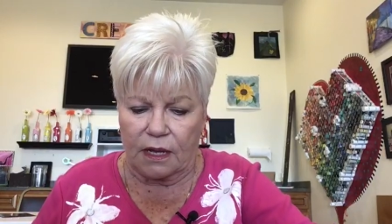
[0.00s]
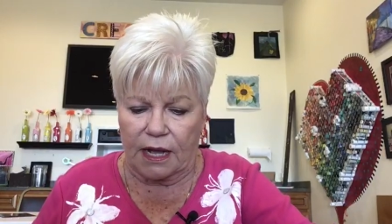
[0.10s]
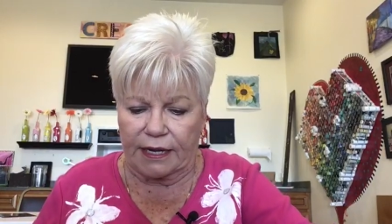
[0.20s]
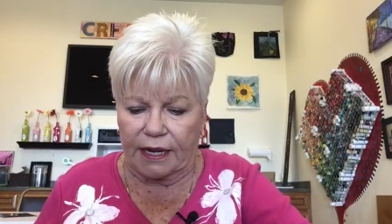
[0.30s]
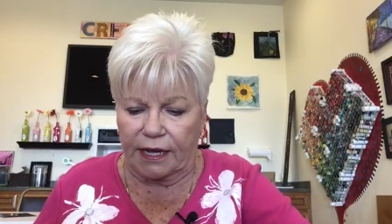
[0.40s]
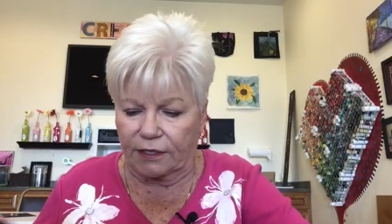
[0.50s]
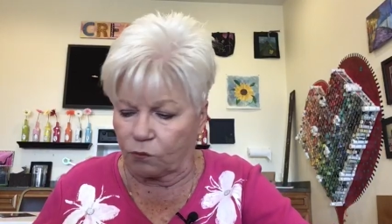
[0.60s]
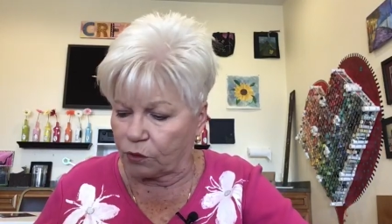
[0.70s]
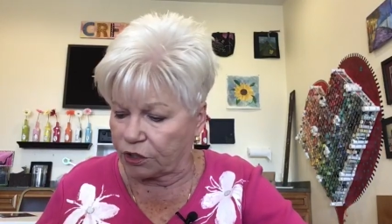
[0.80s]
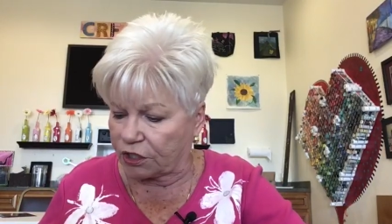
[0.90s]
I kind
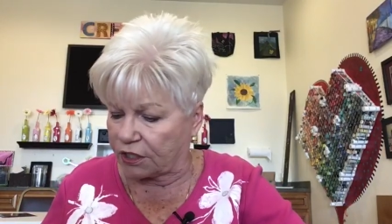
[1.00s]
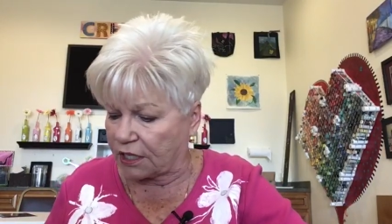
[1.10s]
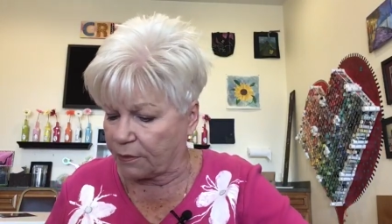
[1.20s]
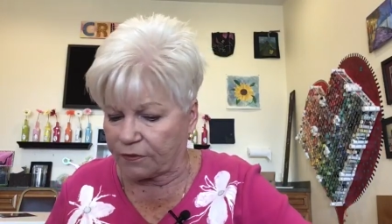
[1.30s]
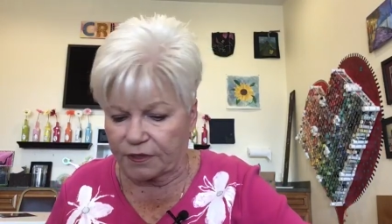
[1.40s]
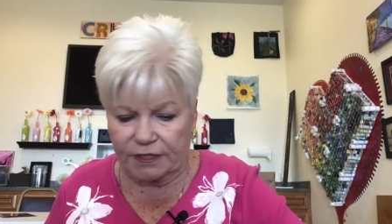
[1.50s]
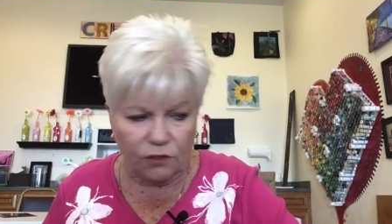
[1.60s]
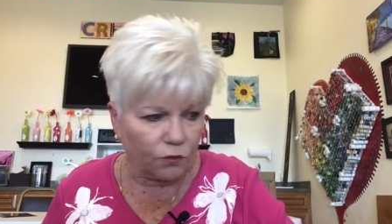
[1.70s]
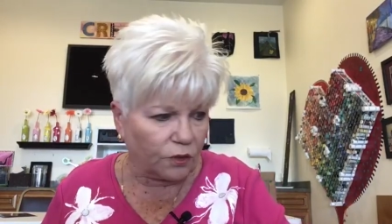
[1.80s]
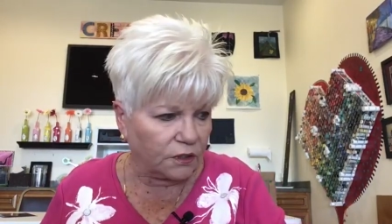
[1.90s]
of wish some of
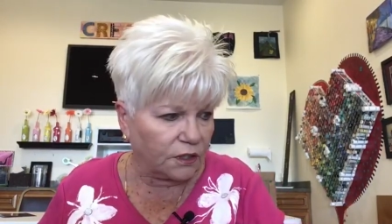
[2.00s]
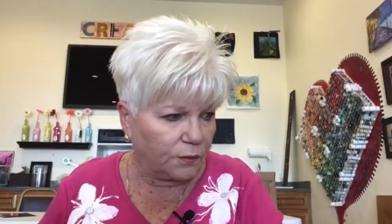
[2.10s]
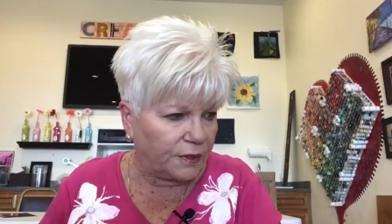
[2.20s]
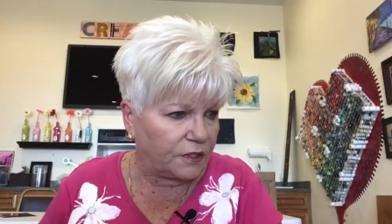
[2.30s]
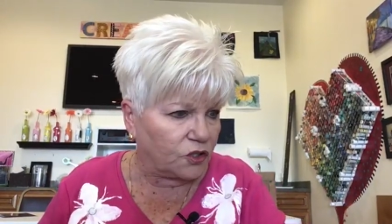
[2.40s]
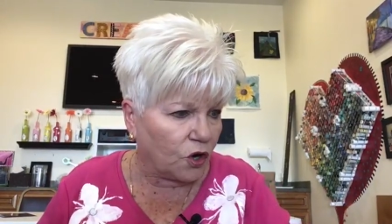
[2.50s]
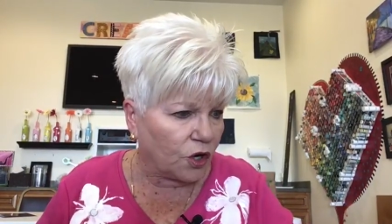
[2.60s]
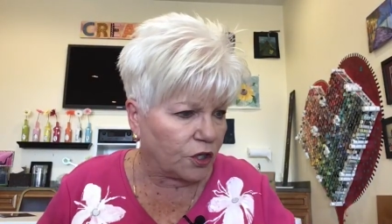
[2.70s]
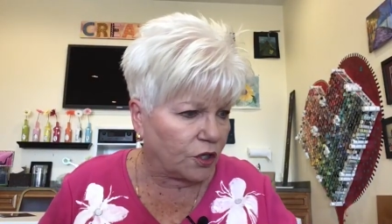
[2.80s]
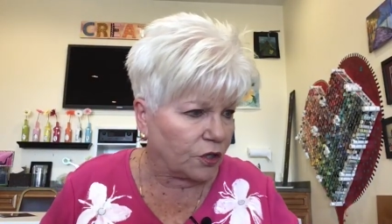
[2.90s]
these were a little bit
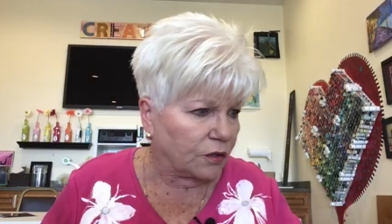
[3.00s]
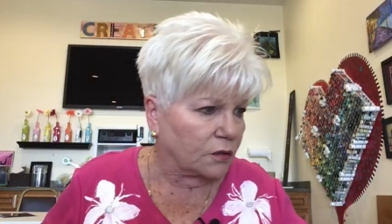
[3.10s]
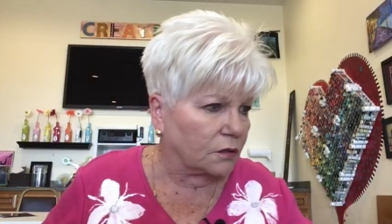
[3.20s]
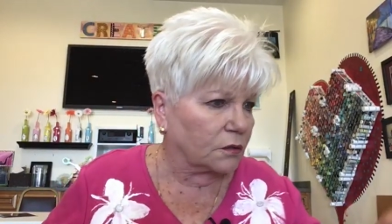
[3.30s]
darker.